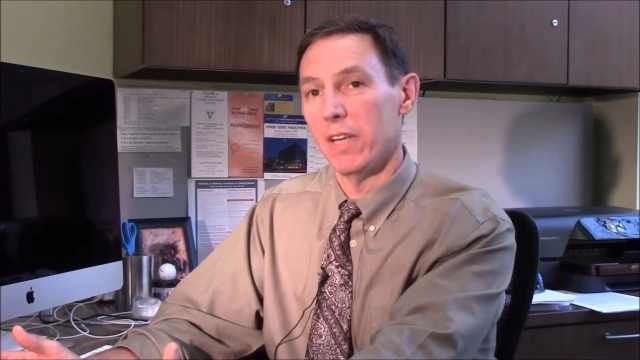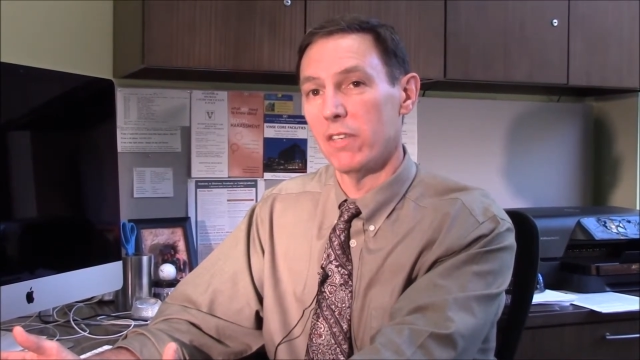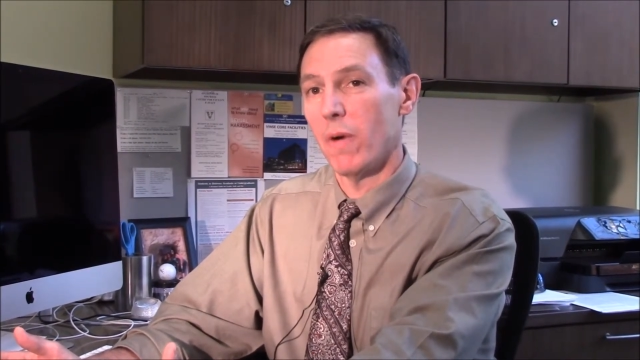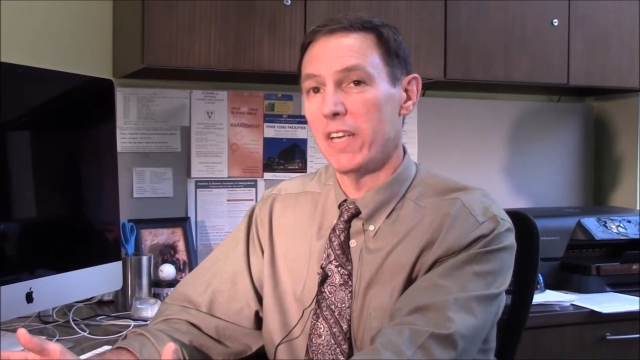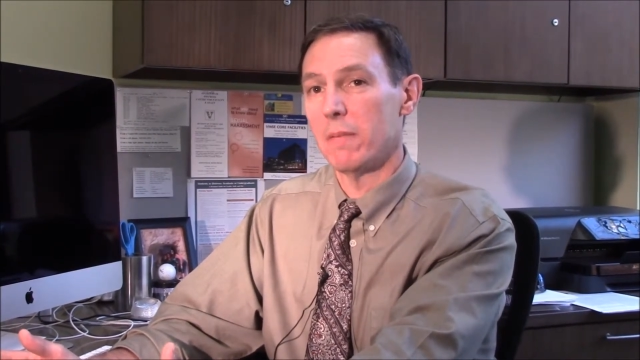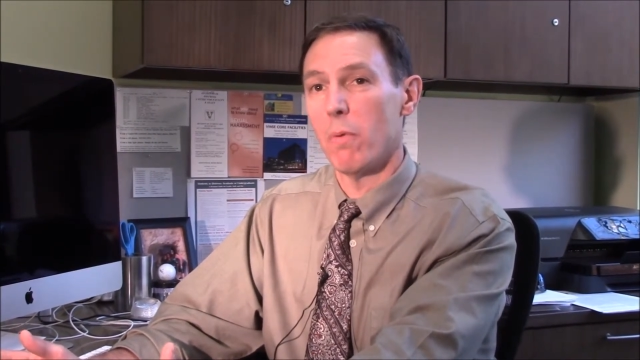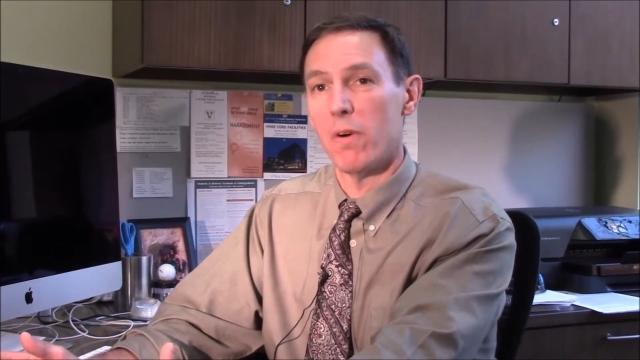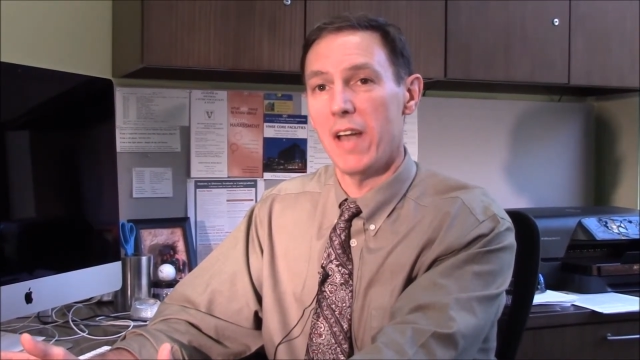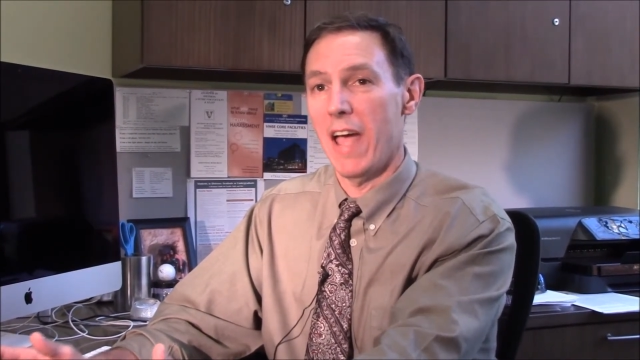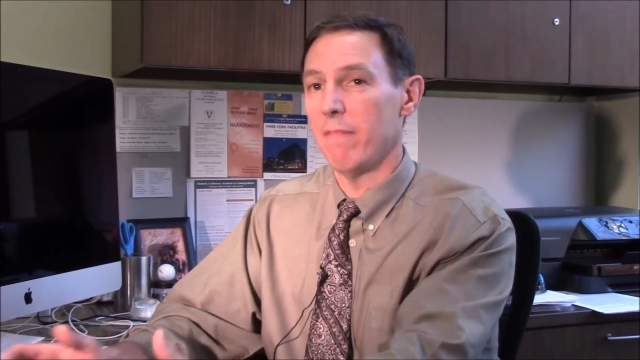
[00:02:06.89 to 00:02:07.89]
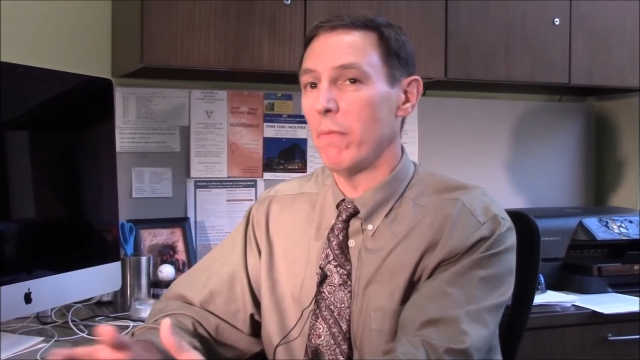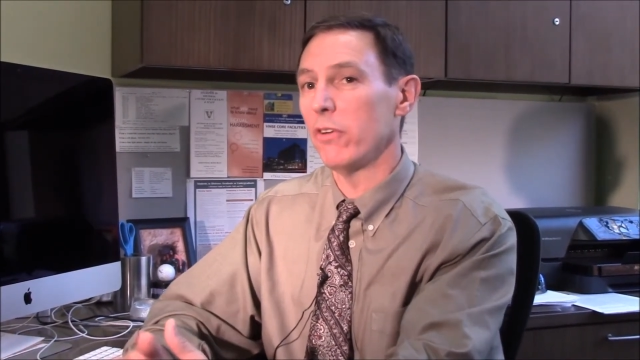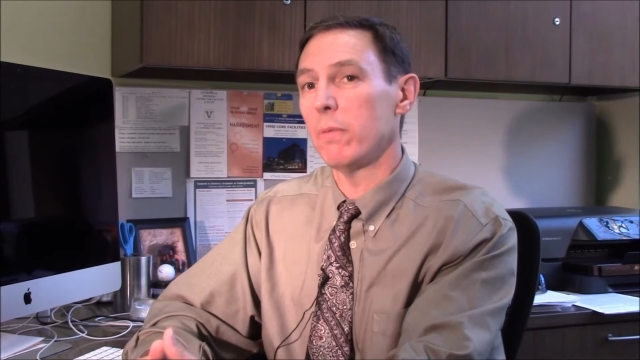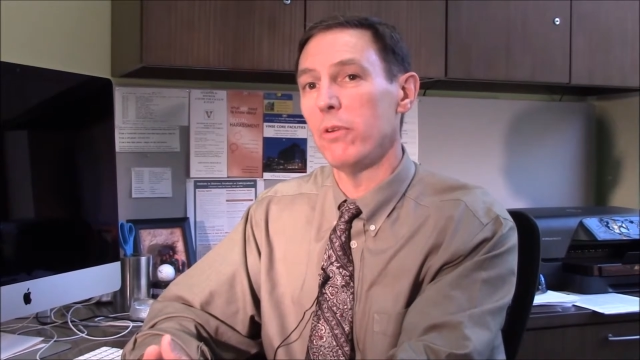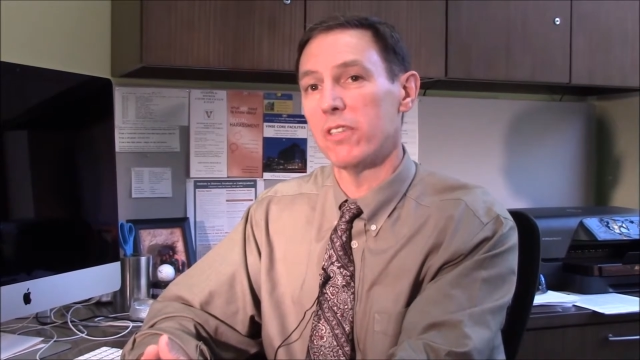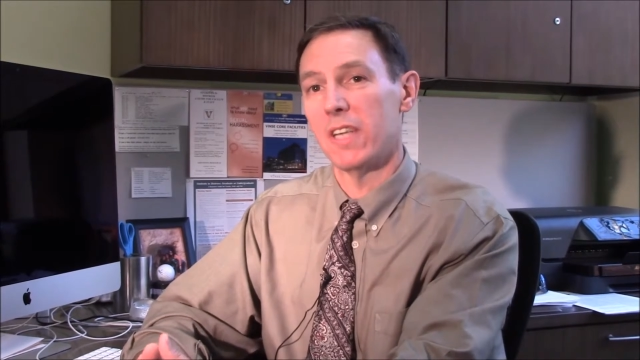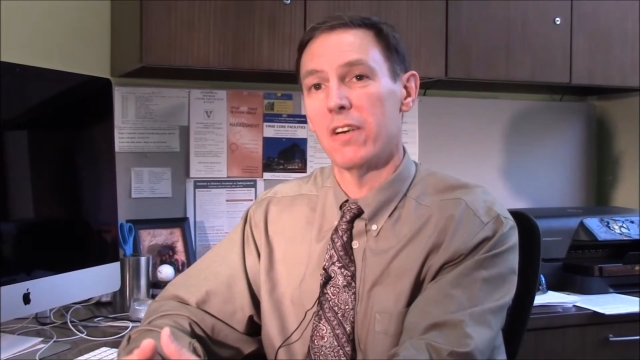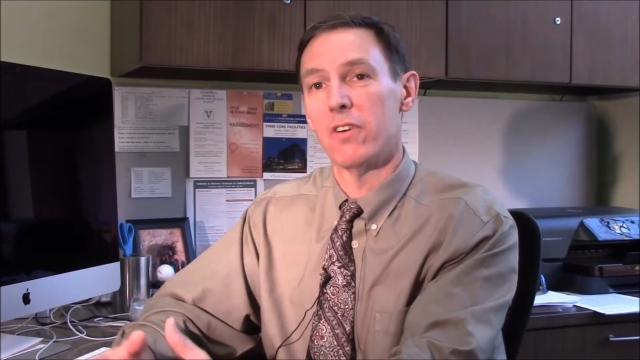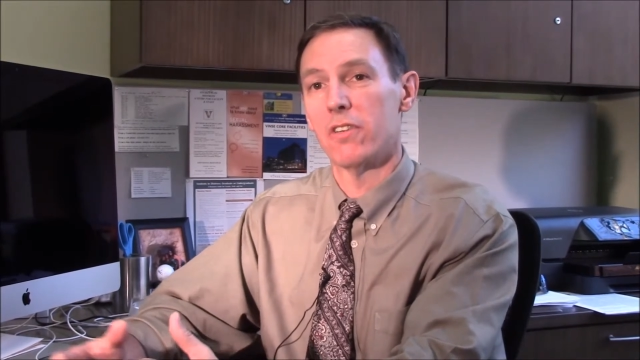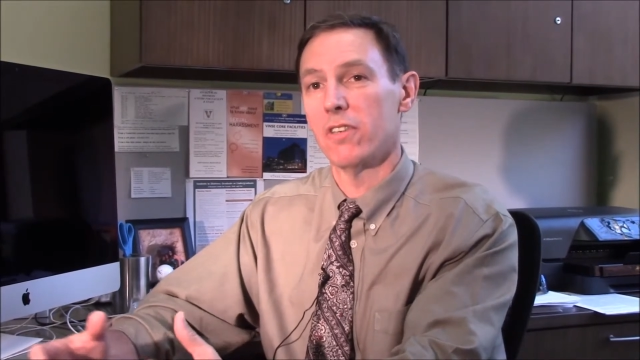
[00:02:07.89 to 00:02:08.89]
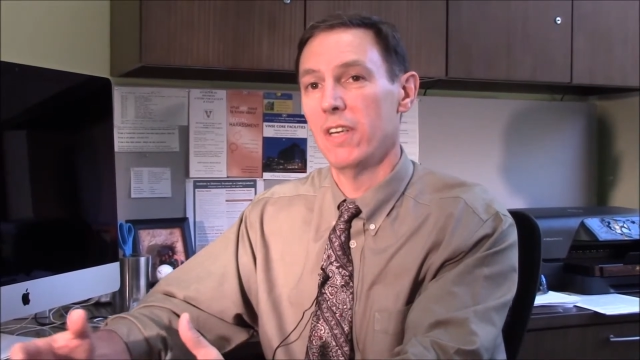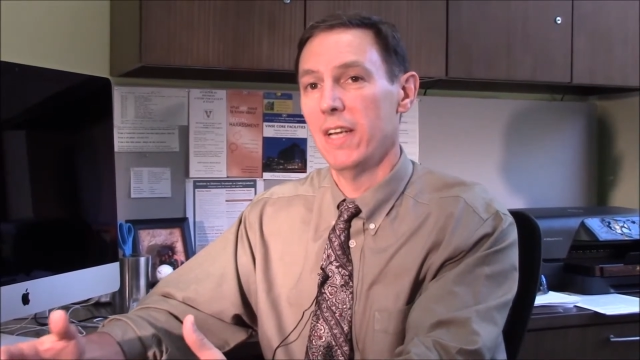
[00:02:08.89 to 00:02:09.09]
That's why it's important to have multiple centers